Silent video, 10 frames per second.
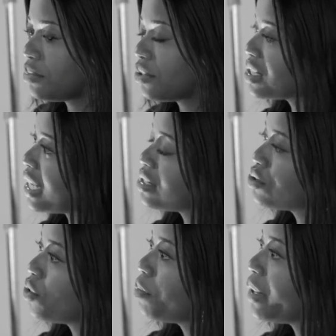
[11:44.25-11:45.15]
because I had to
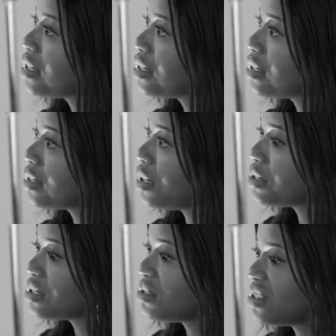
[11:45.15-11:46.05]
go back. I was
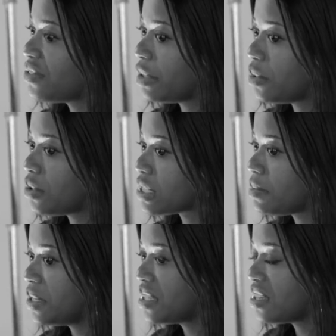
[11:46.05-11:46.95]
still living in
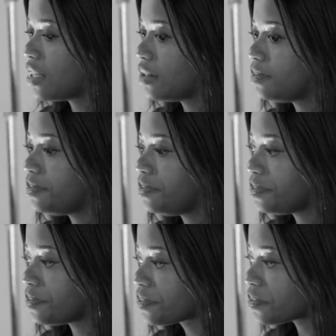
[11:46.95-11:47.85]
Mozambique then.
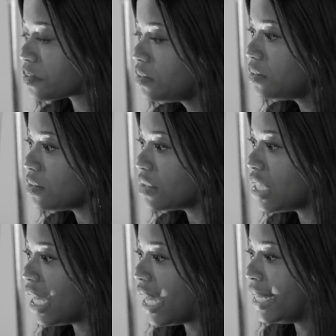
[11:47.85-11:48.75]

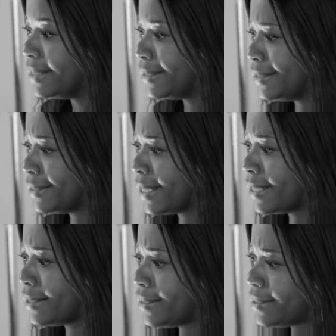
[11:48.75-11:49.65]
And he
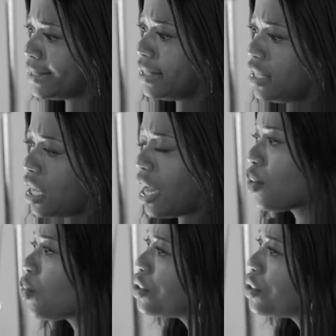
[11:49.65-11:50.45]
said, I don't